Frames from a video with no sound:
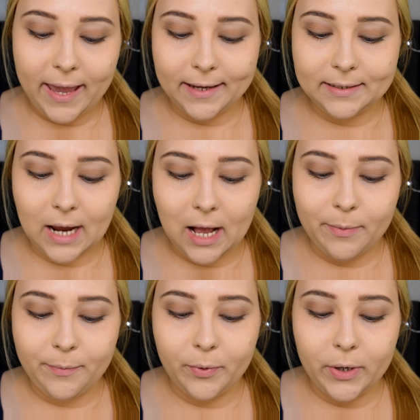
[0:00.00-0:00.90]
and
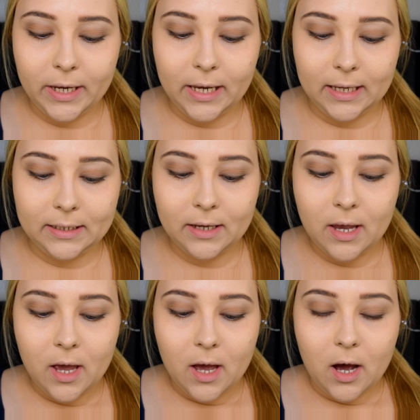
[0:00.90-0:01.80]
I'll be putting it
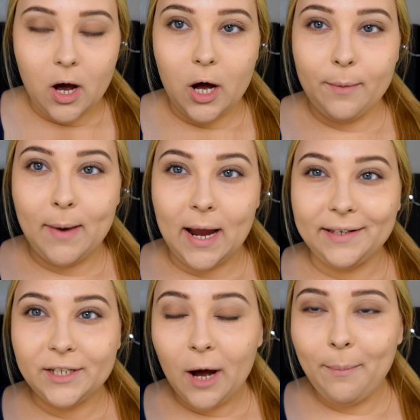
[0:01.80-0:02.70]
on
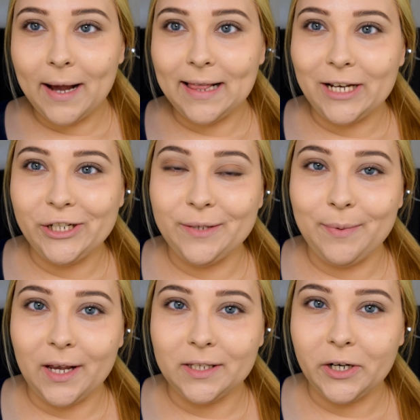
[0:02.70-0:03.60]
my top eyelashes
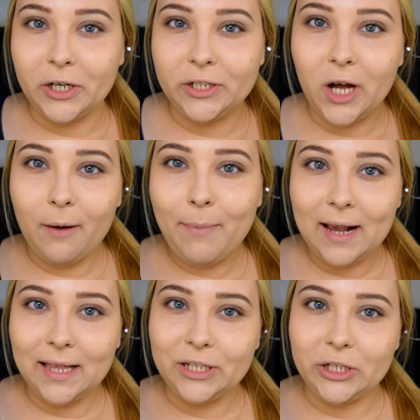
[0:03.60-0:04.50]
because her top
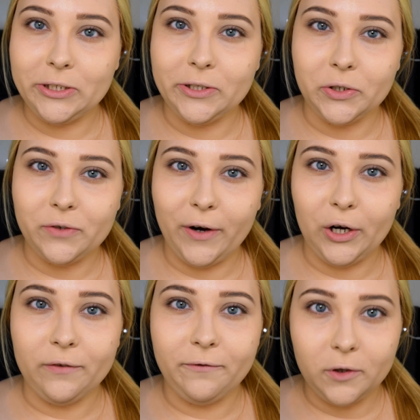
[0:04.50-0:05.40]
eyelashes looked
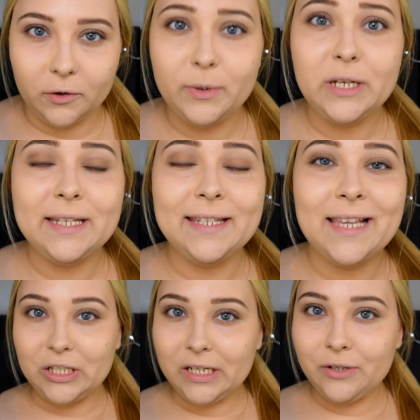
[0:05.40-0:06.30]
very voluminous.
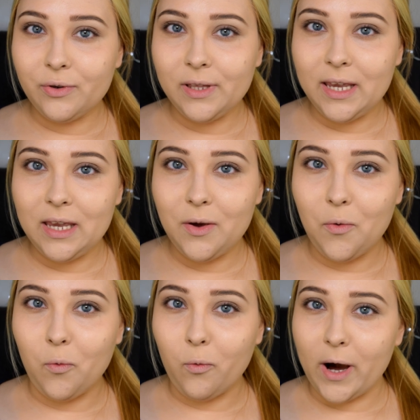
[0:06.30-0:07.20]
She didn't really
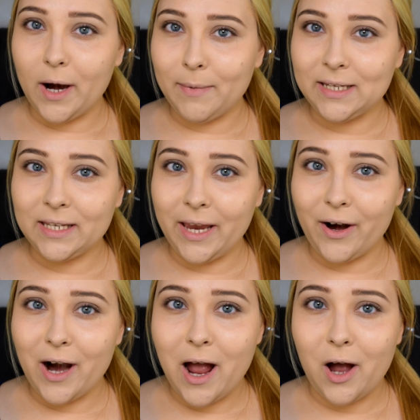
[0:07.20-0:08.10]
wear
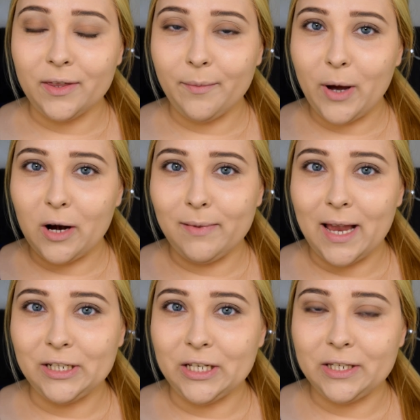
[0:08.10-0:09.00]
mascara on the bottom
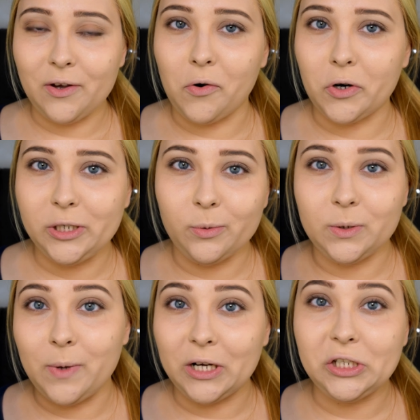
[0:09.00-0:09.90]
lashes, or she
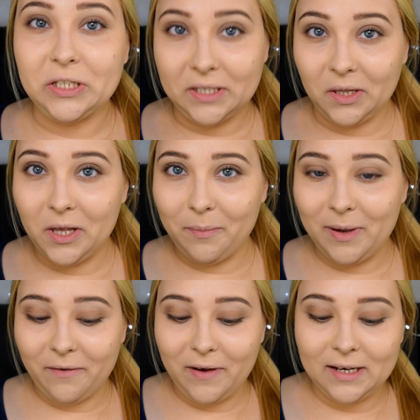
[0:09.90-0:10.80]
was wearing just a little
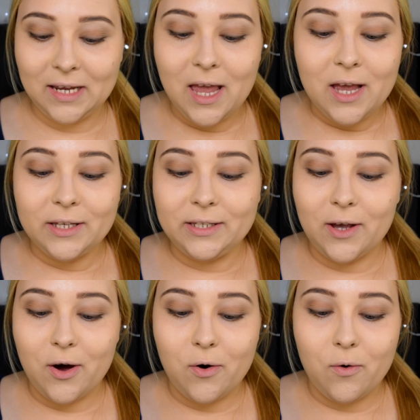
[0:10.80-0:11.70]
bit of it,
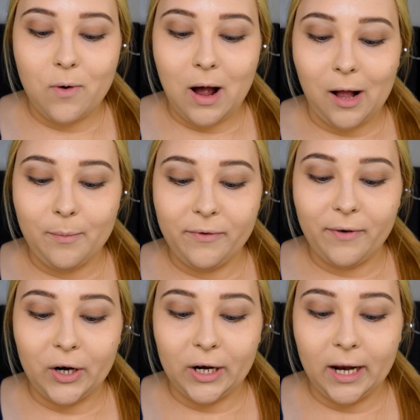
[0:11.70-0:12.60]
so I'll be
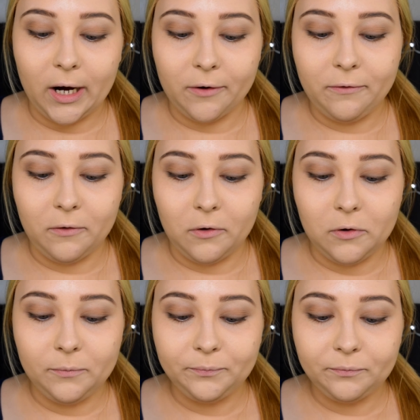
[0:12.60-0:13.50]
very
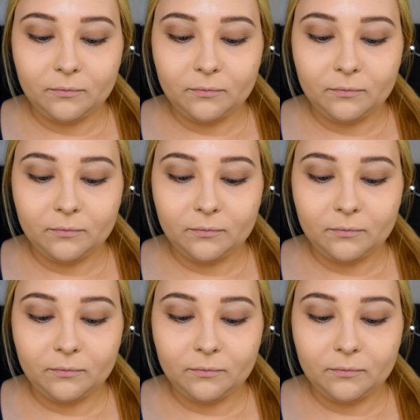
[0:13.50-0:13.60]
careful